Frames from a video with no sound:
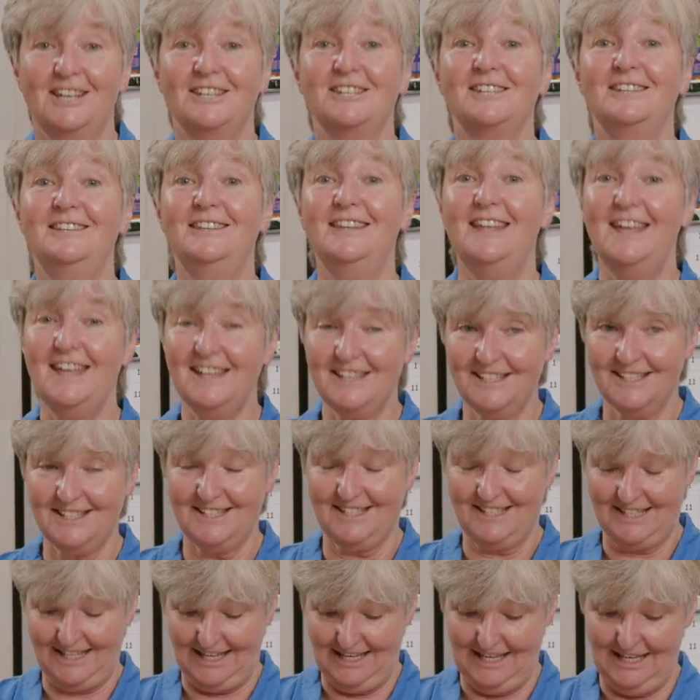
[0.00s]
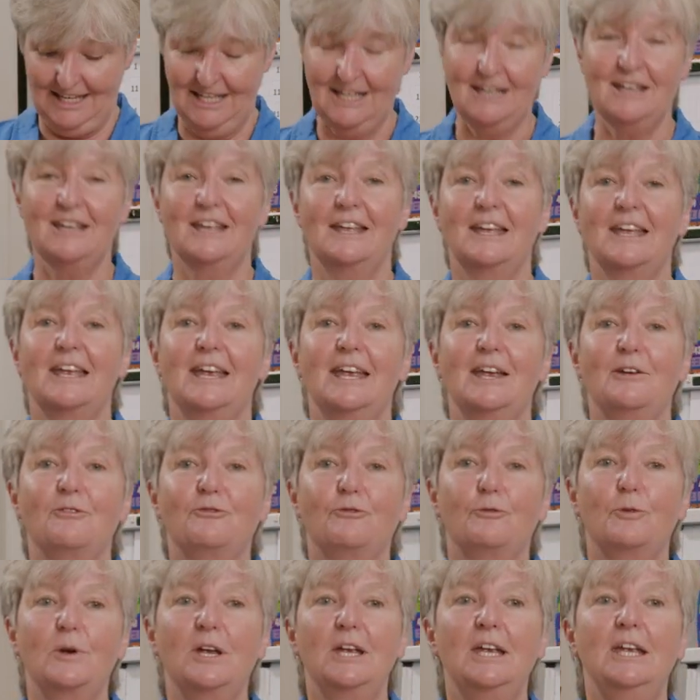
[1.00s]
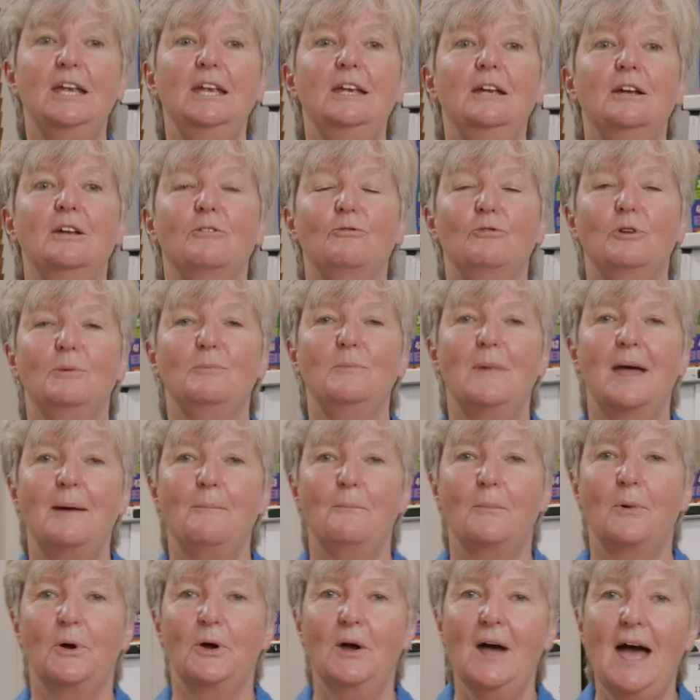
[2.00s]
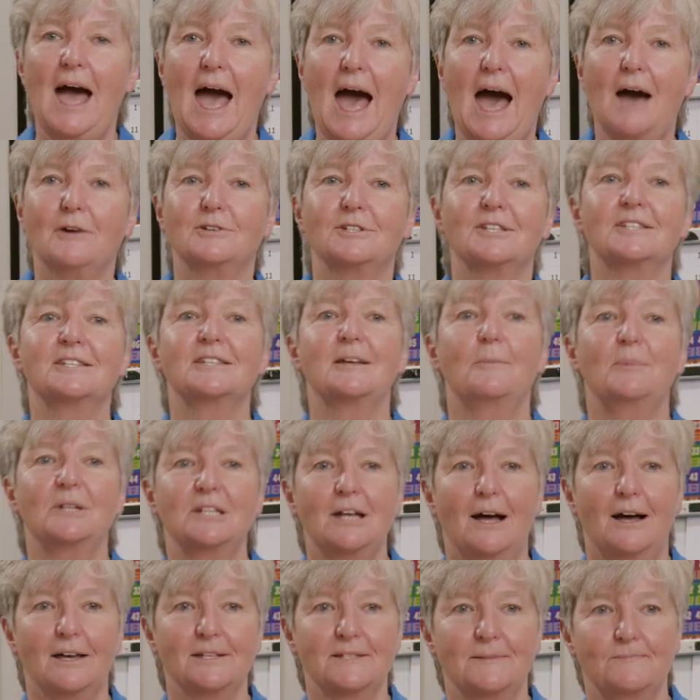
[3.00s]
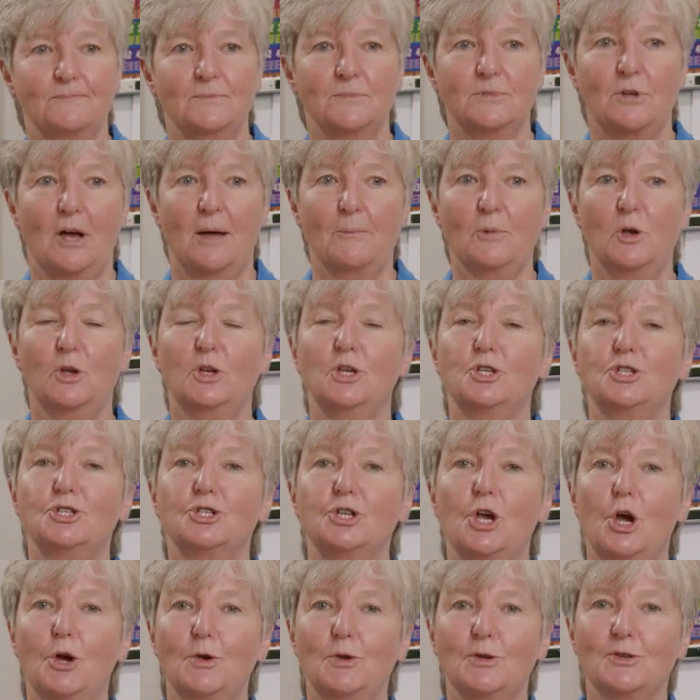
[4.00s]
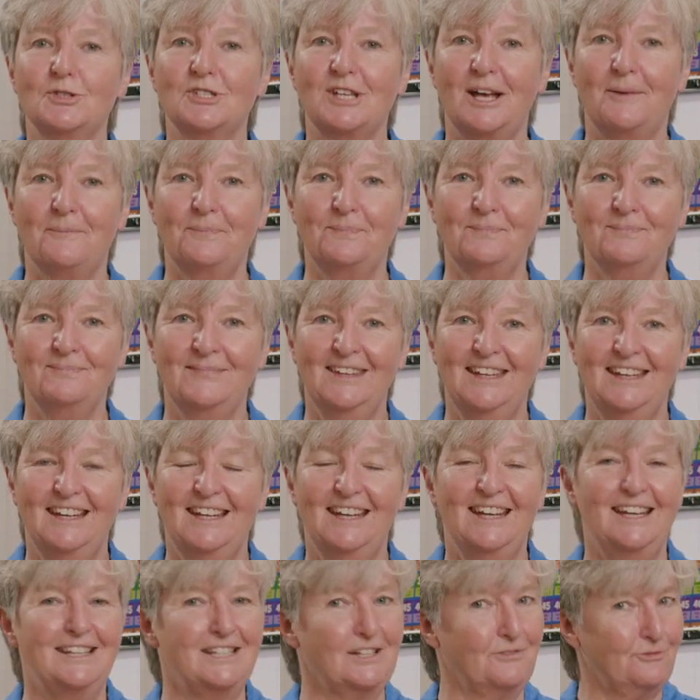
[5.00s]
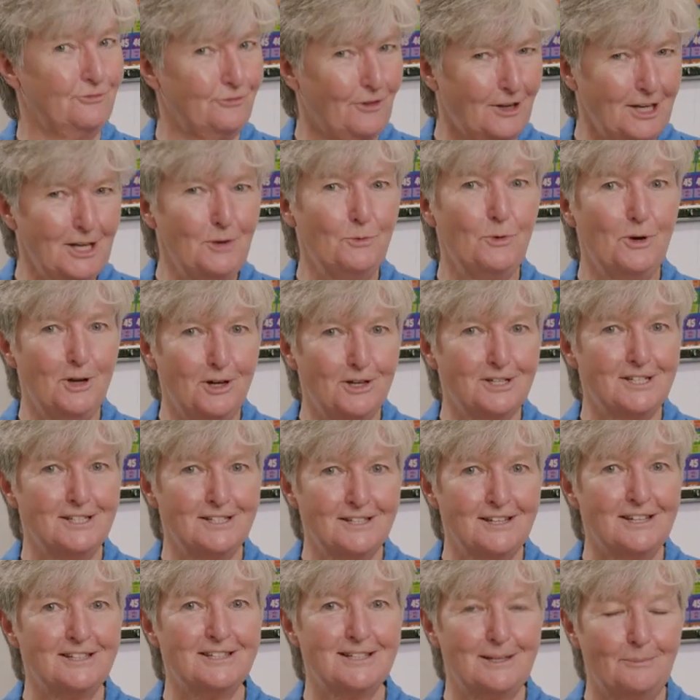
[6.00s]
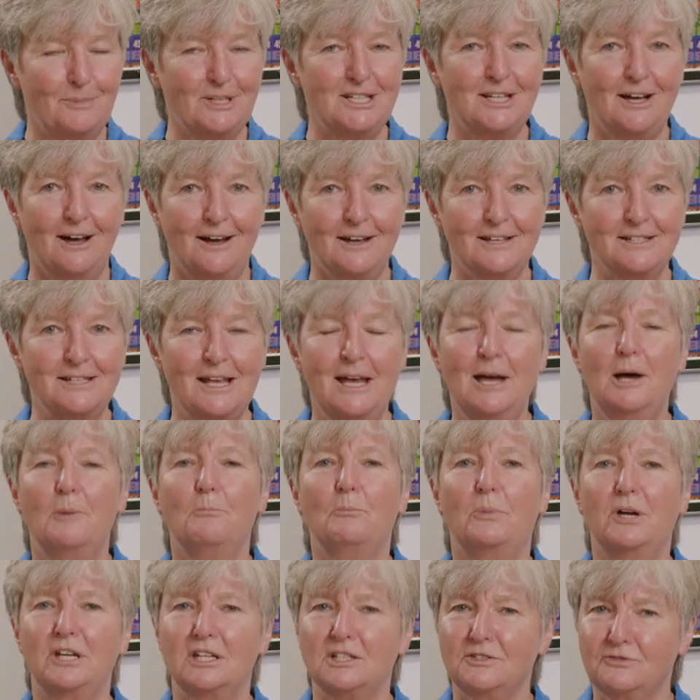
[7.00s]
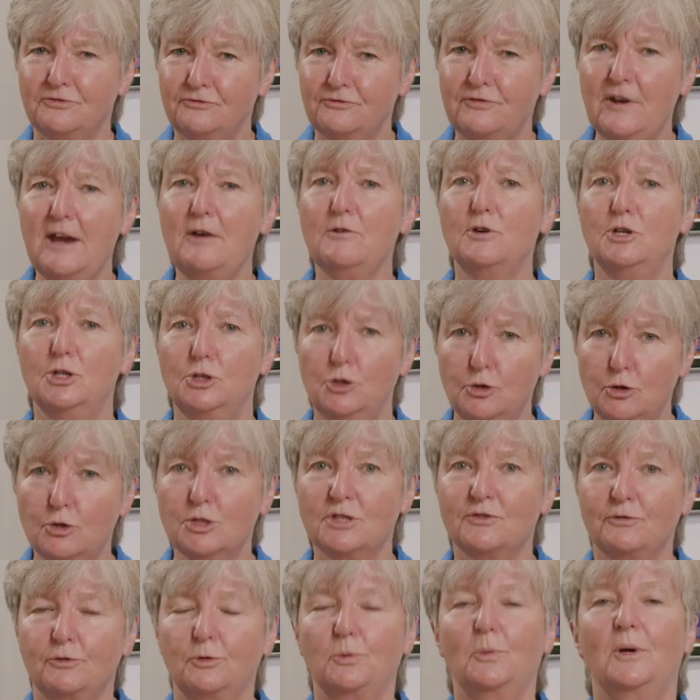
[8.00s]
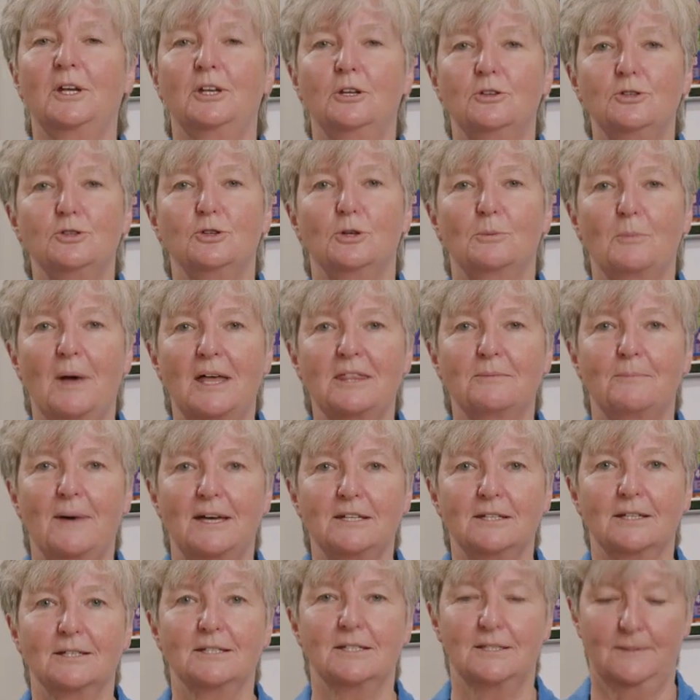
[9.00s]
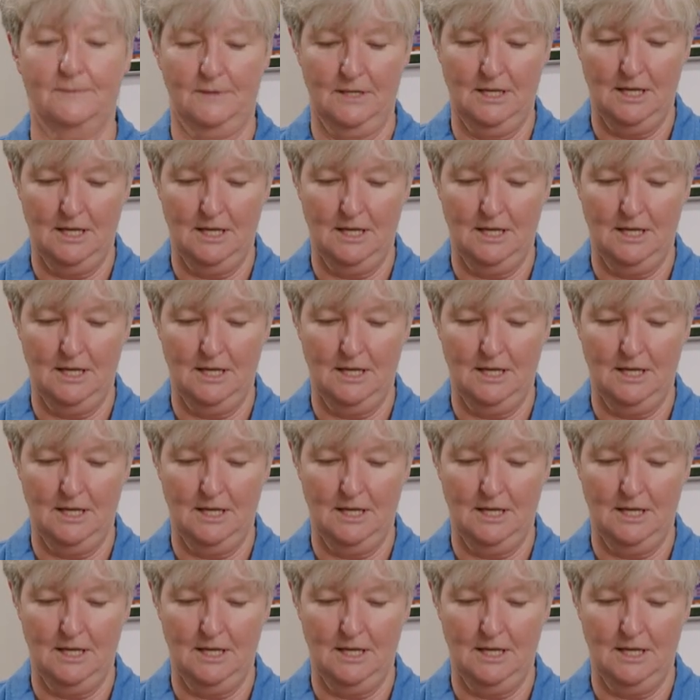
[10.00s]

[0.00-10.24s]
Let's see if we remember how to subitize. So I'm going to show you some. It's a funny word, isn't it, Subitize, But it's very useful when you're doing mathematics.